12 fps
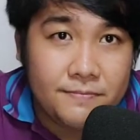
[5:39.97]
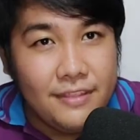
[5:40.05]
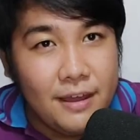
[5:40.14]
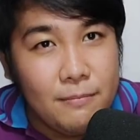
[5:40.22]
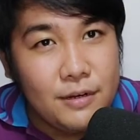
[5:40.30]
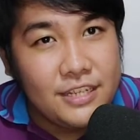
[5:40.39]

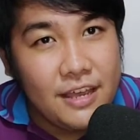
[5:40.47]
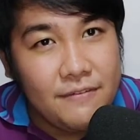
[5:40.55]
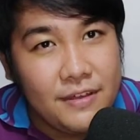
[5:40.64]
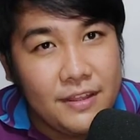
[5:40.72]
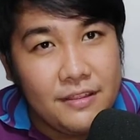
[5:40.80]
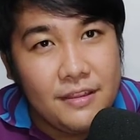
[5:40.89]
Number
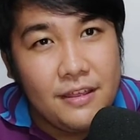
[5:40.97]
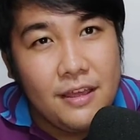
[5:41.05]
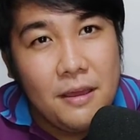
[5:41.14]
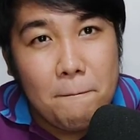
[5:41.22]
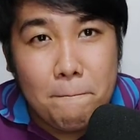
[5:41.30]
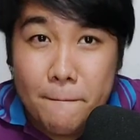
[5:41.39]
7,
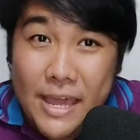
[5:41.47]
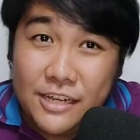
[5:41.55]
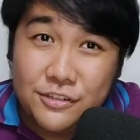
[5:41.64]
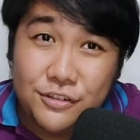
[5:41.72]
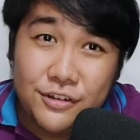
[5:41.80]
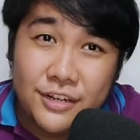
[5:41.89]
make
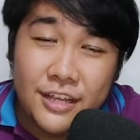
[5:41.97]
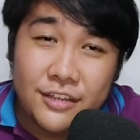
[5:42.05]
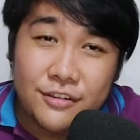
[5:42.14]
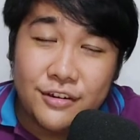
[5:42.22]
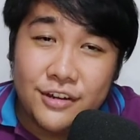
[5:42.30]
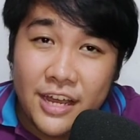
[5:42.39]
sure
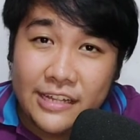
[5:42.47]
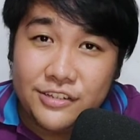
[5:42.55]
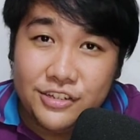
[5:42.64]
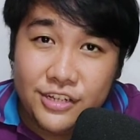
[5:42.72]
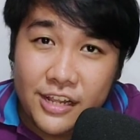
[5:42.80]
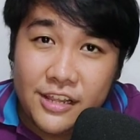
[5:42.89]
that you're not
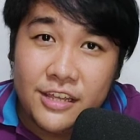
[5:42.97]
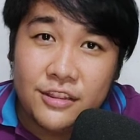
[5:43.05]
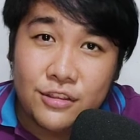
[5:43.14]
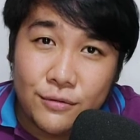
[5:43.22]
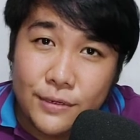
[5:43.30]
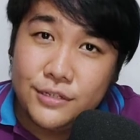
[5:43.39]
jelly
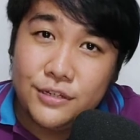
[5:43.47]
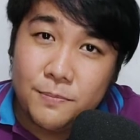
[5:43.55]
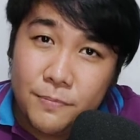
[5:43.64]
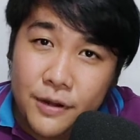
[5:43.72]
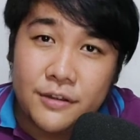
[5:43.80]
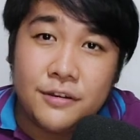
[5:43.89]
towards your
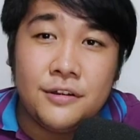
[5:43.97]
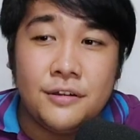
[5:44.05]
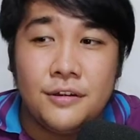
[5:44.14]
partner.